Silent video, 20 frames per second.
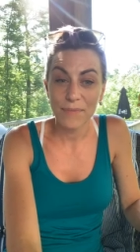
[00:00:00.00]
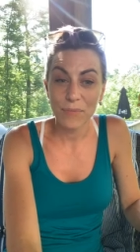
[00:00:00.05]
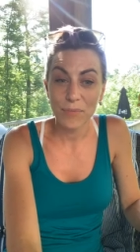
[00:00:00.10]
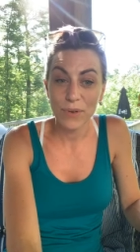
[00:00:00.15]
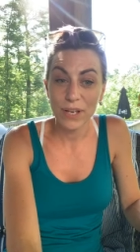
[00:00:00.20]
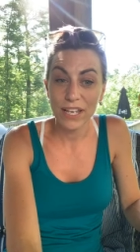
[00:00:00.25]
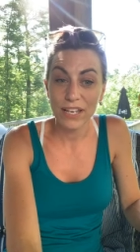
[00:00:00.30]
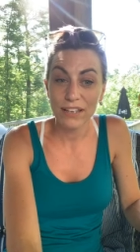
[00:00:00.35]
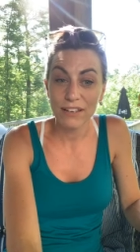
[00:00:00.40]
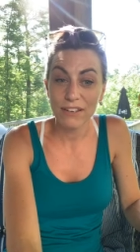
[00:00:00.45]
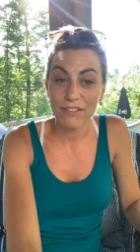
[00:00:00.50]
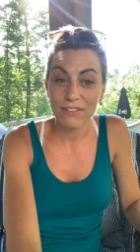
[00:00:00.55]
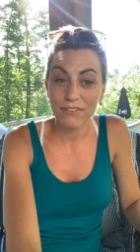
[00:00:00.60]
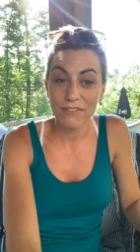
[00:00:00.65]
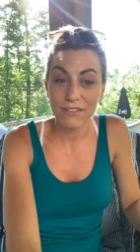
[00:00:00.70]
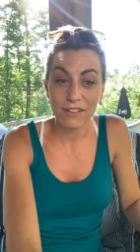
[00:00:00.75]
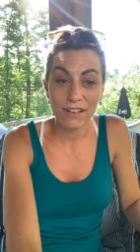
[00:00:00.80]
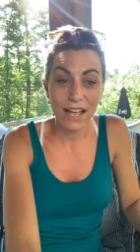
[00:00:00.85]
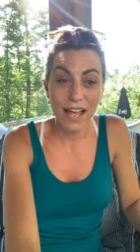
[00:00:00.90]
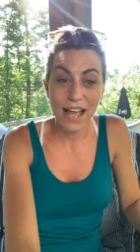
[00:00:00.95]
we
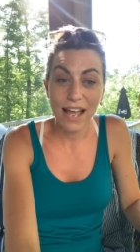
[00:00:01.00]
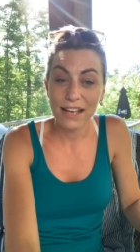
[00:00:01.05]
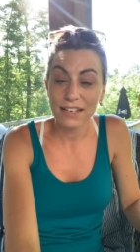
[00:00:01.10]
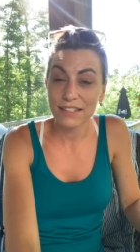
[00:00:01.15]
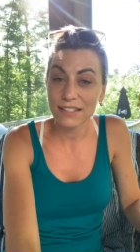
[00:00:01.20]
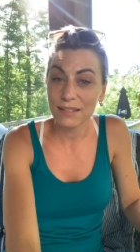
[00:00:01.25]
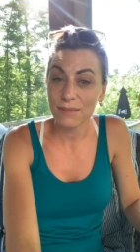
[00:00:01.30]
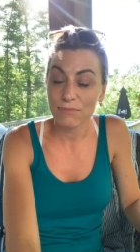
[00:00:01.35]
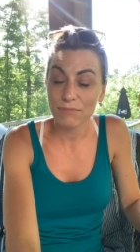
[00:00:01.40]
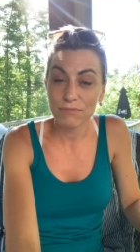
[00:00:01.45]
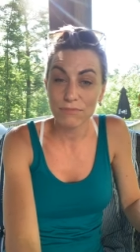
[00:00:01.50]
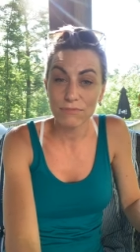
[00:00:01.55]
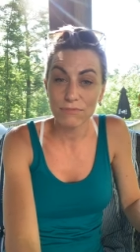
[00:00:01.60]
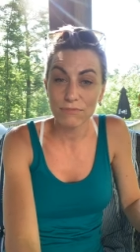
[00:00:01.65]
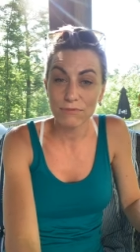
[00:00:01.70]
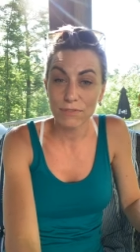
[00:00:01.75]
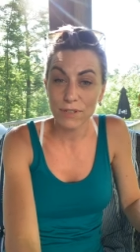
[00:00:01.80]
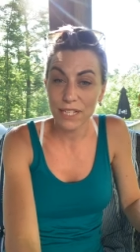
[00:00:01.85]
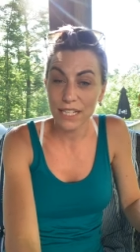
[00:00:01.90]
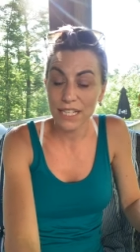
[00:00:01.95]
had
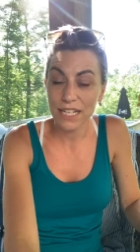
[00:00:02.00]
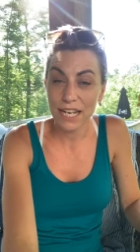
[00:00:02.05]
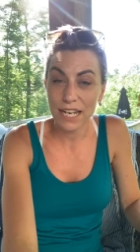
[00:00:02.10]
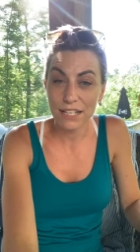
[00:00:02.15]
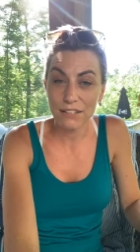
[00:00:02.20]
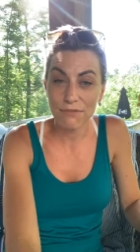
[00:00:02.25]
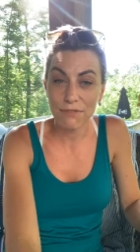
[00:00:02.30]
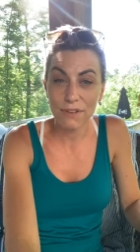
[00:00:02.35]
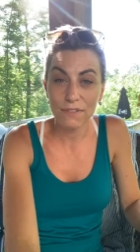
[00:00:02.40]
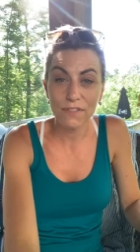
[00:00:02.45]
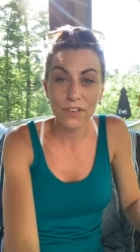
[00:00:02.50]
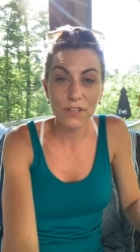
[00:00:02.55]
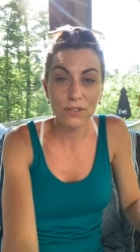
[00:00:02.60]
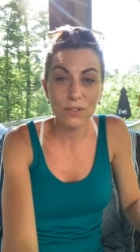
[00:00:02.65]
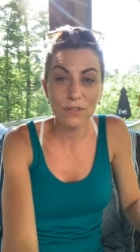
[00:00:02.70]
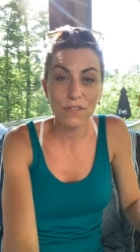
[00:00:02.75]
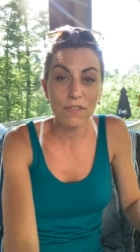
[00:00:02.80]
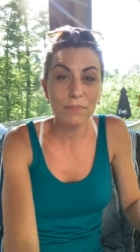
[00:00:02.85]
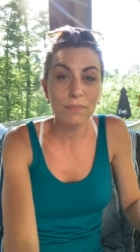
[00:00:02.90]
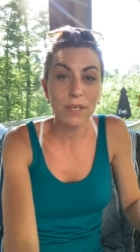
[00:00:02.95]
some really nice
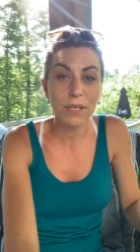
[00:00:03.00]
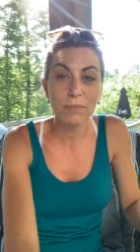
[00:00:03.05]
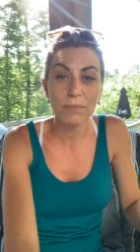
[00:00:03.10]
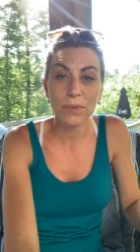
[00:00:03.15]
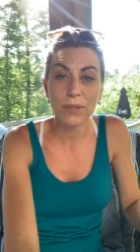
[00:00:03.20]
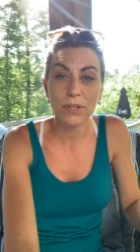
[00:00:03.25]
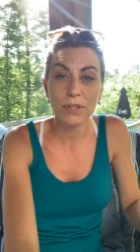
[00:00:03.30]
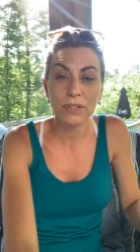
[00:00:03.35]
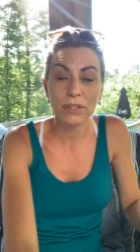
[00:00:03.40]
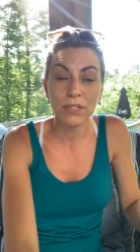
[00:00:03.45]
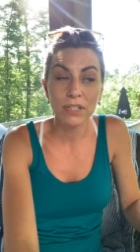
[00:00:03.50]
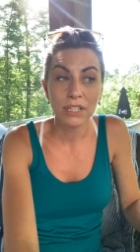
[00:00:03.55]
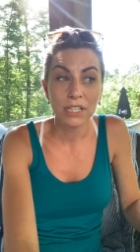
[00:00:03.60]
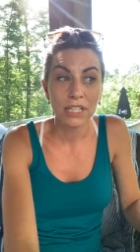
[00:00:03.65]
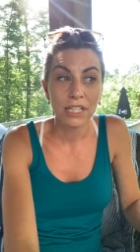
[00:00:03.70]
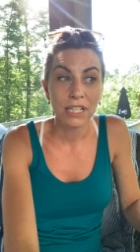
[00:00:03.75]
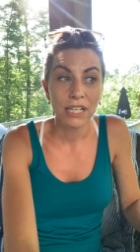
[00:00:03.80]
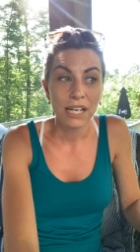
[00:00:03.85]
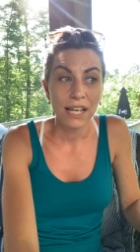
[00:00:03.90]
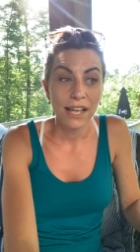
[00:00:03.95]
reviews from people,
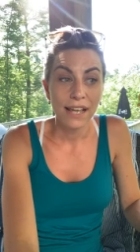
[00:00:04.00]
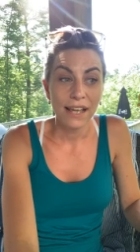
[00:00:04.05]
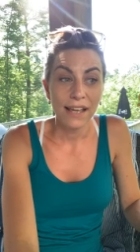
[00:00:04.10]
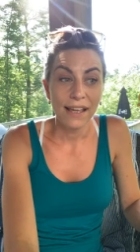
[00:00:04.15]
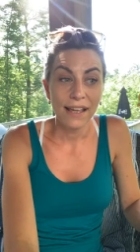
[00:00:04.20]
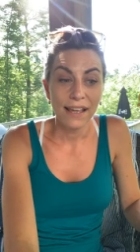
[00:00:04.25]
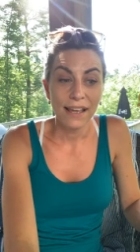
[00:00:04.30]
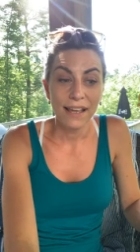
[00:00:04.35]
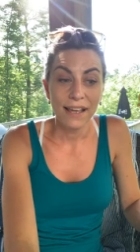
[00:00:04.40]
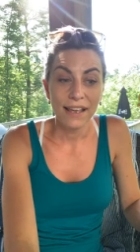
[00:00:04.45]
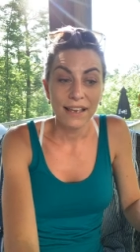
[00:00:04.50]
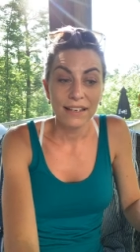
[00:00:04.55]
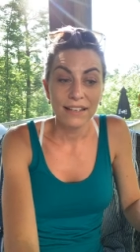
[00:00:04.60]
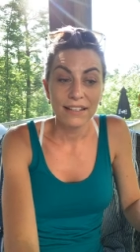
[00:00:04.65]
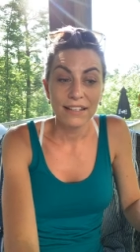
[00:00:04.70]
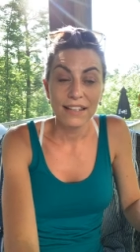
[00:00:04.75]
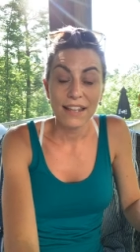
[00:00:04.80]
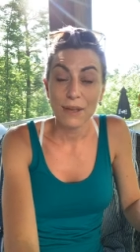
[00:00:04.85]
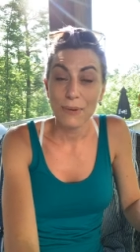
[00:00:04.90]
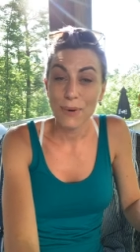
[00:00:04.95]
and
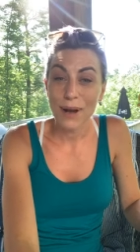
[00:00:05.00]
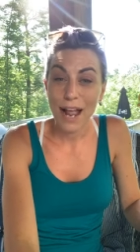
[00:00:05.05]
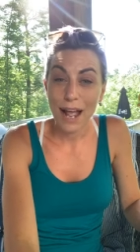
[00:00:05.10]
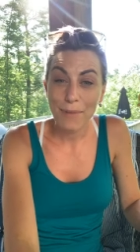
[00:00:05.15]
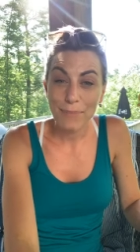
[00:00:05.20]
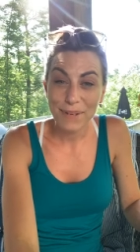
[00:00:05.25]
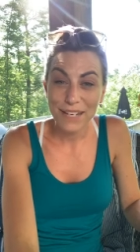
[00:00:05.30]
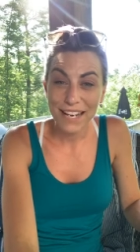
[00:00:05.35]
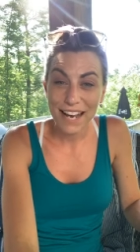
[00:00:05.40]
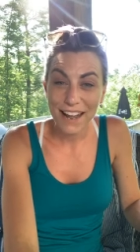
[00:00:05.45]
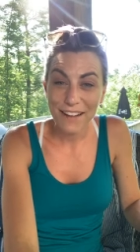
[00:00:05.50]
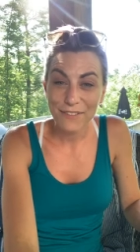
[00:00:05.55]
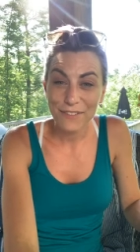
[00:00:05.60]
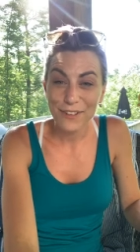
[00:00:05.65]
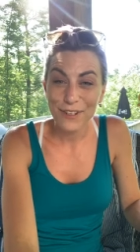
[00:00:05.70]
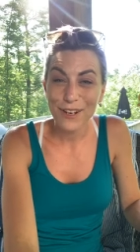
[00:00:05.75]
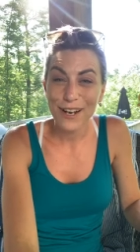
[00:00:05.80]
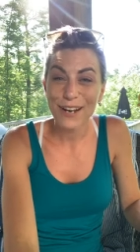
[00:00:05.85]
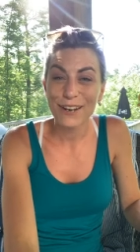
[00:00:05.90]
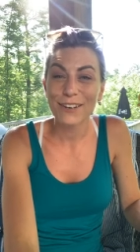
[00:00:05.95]
they were happy to have
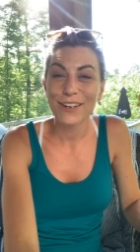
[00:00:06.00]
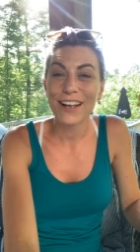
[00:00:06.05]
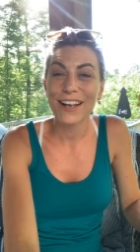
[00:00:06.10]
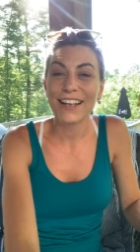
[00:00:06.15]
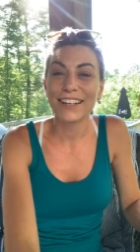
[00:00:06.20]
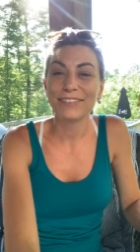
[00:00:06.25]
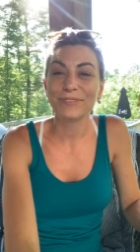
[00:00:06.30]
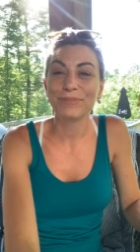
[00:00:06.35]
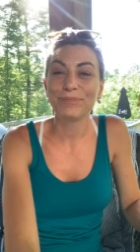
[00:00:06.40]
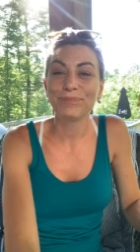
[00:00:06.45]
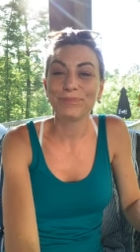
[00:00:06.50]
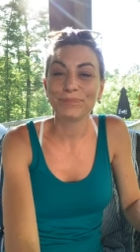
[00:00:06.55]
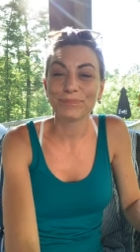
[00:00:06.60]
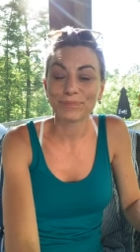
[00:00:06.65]
their hair done.